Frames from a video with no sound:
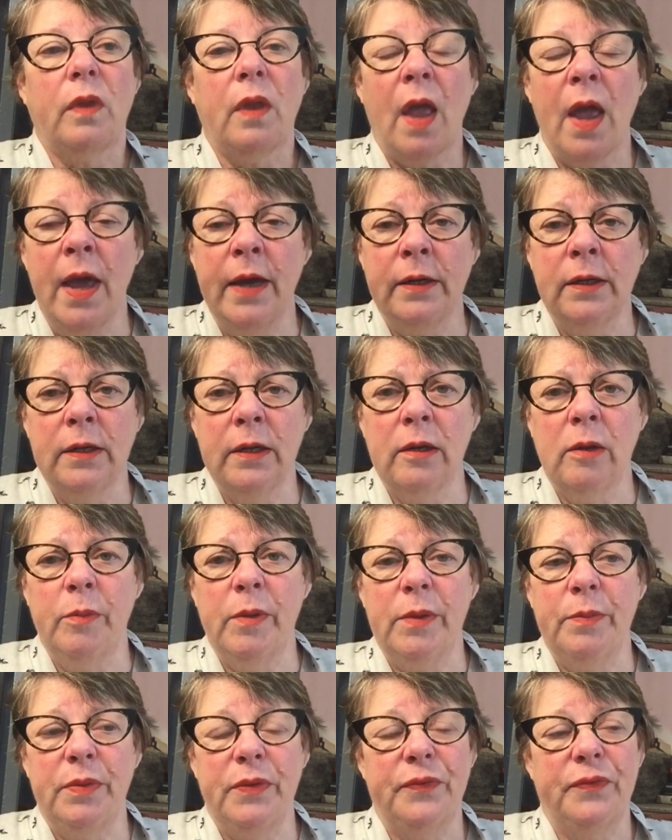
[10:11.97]
and a little
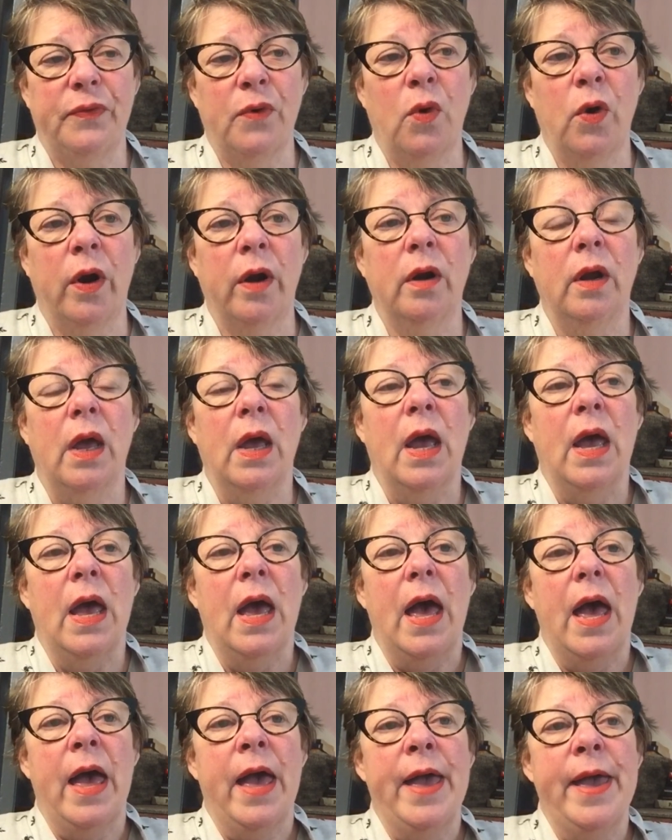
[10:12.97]
bit before,
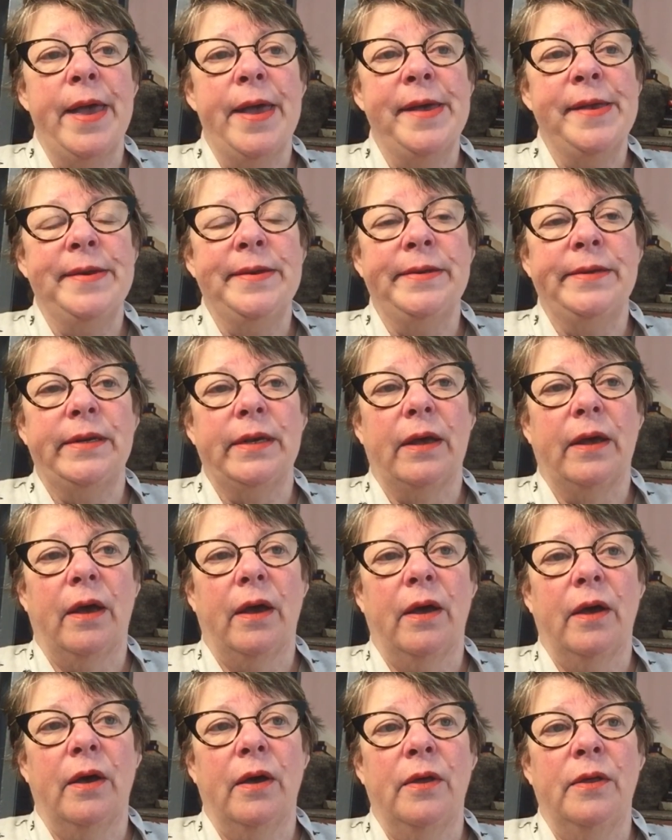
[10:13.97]
and
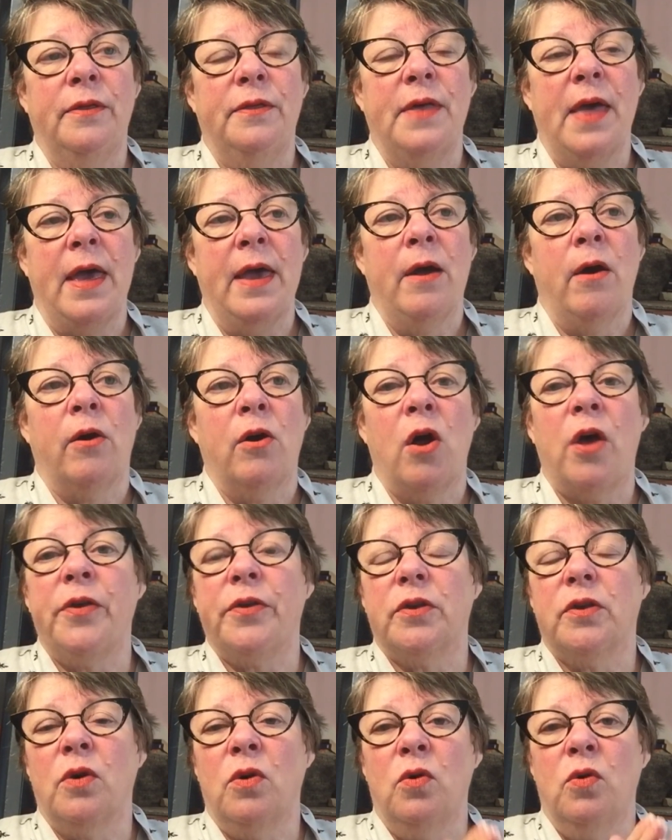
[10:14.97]
they are
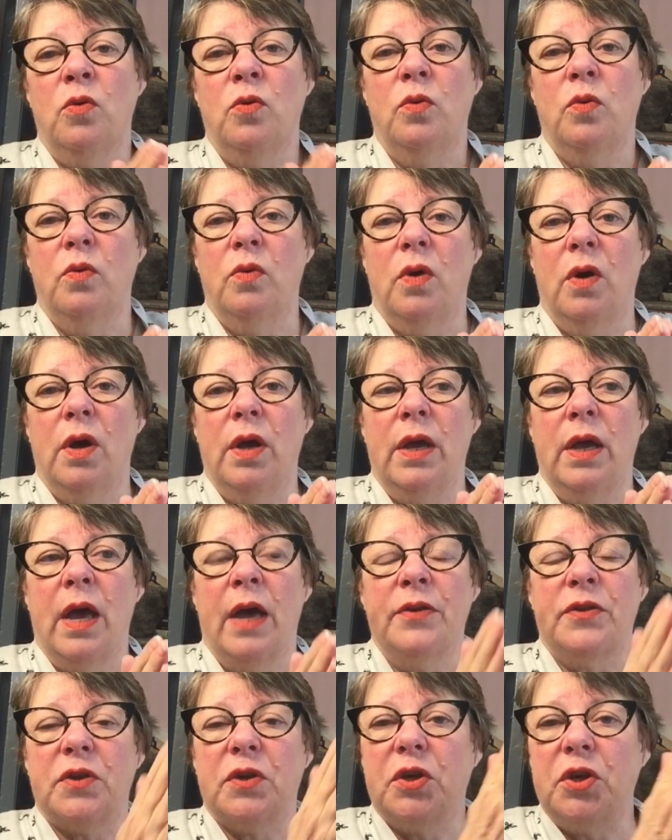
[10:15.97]
also
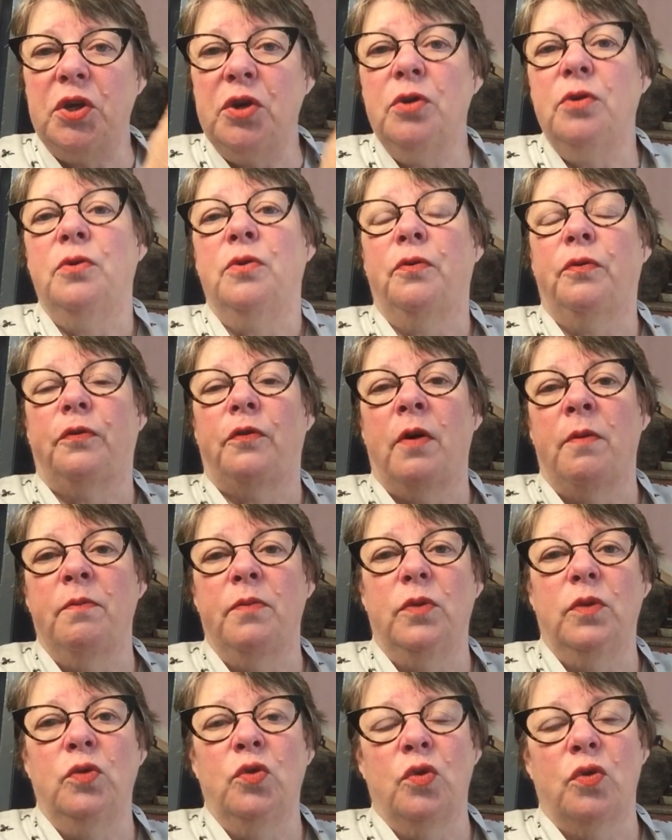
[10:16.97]
askew
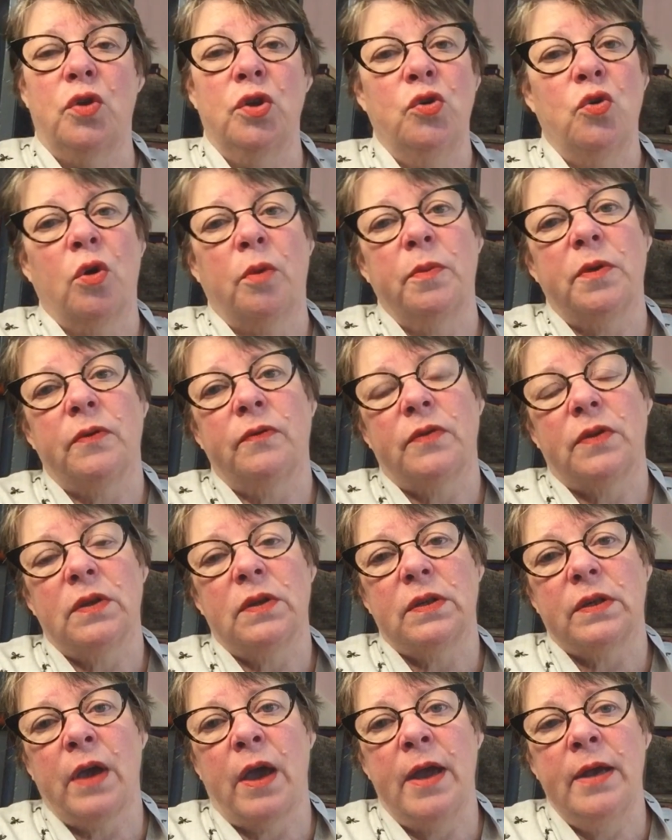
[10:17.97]
from the norms of
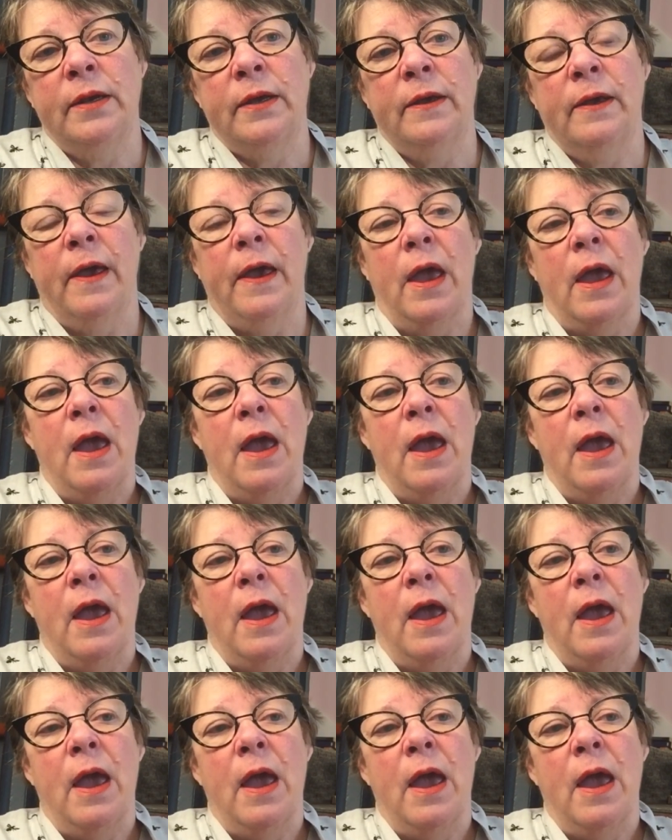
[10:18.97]
society.